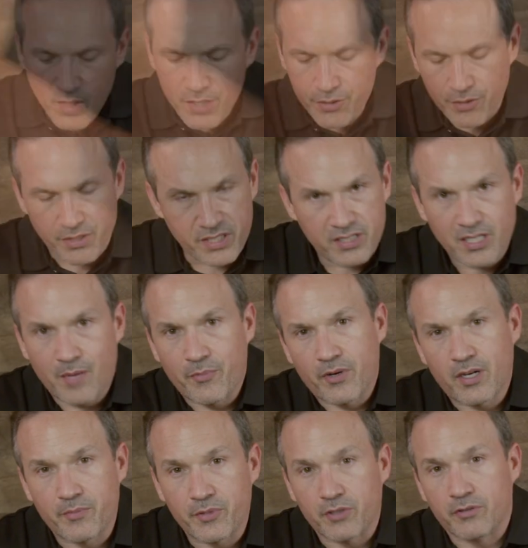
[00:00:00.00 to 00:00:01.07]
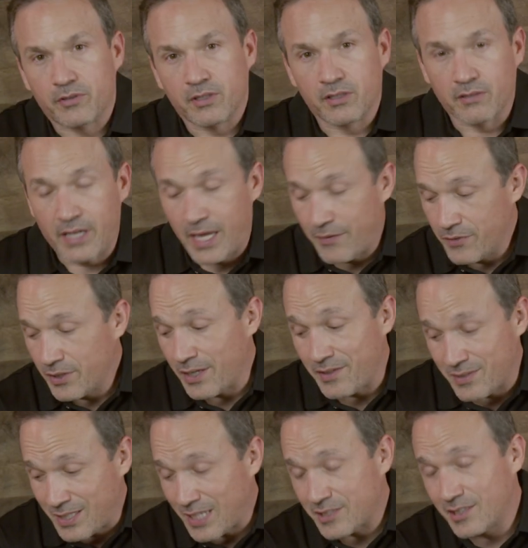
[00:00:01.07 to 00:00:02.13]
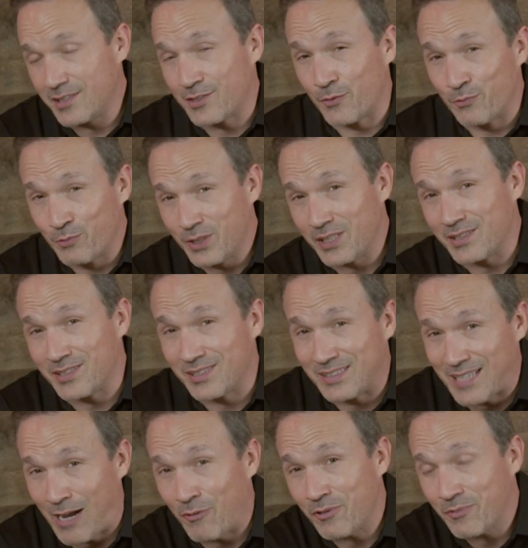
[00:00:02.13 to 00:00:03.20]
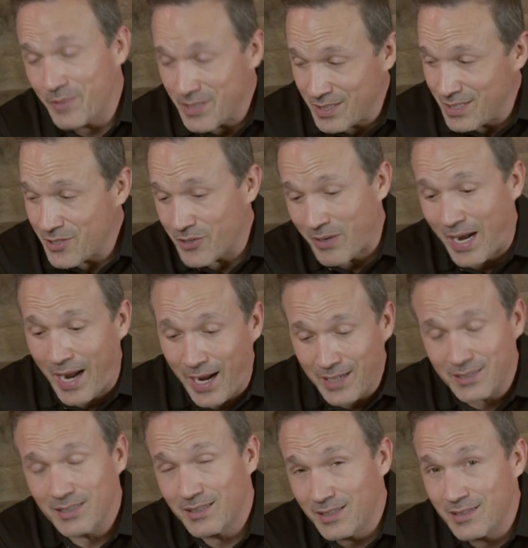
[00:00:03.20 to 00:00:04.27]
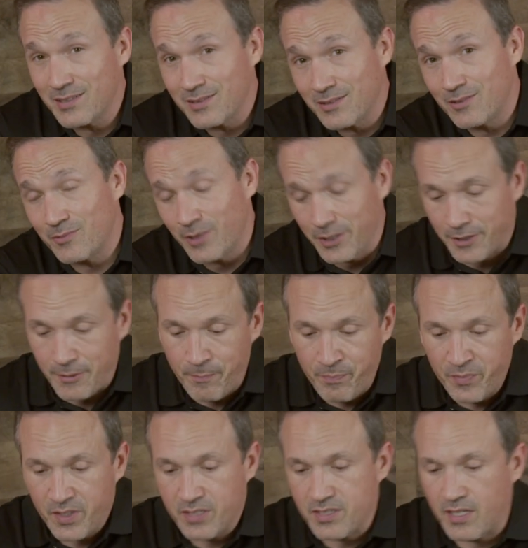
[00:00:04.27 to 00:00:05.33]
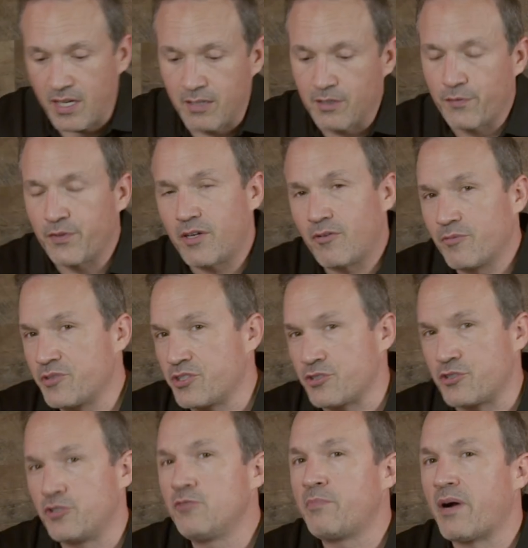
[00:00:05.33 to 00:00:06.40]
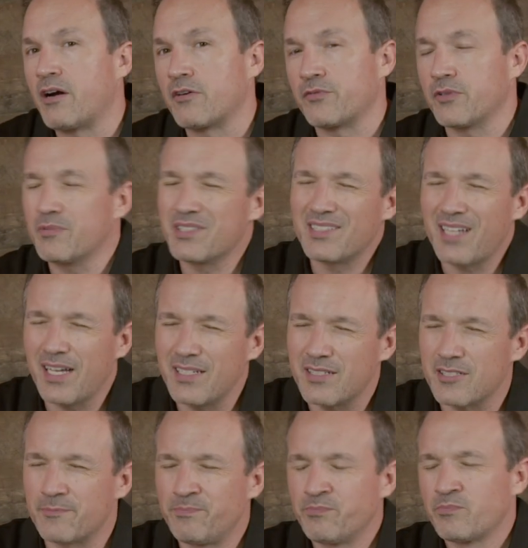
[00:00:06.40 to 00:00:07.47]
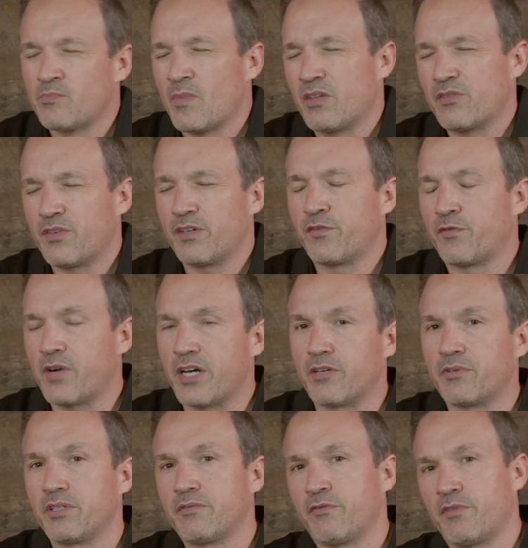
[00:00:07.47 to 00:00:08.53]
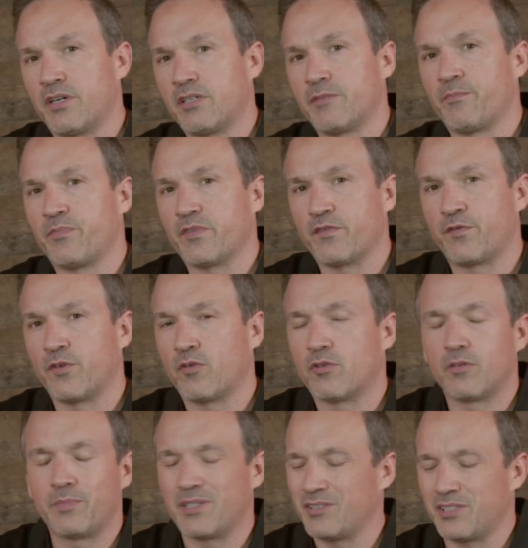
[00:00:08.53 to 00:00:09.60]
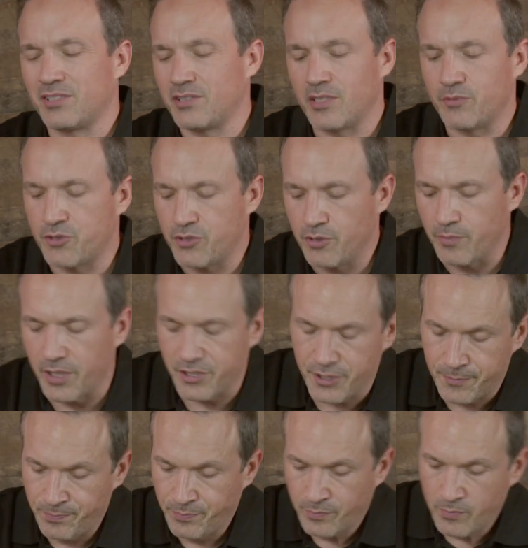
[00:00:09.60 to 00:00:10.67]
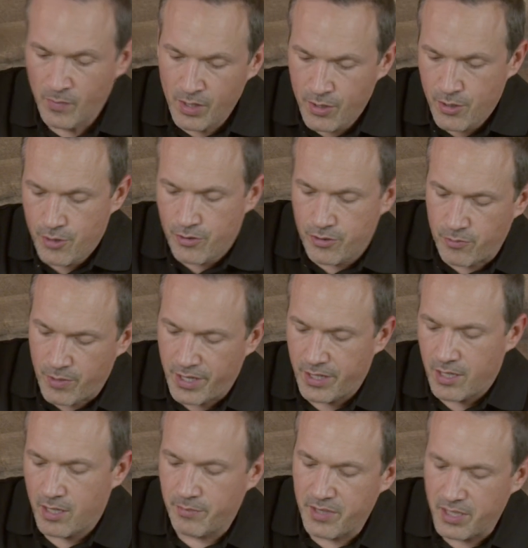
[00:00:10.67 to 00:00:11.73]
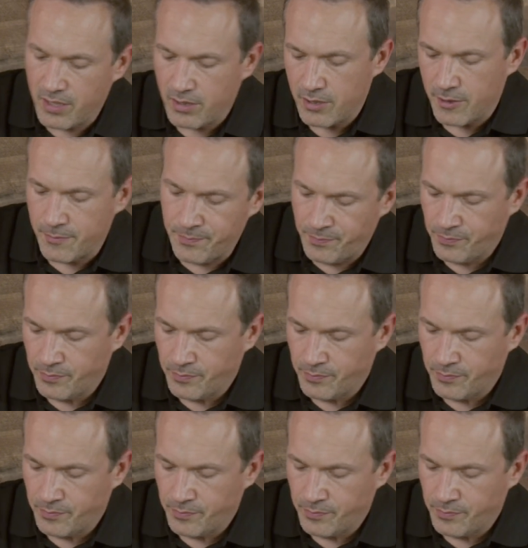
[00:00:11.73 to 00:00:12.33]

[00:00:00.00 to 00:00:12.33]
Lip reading: So this time around, I'm going to go a little heavier. And this actually is a really stout whiskey. So I actually think this is going to work, because the elderflower was just too powerful. It was nice. It was very fragrant, very floral, but it was too much. So right now I'm getting the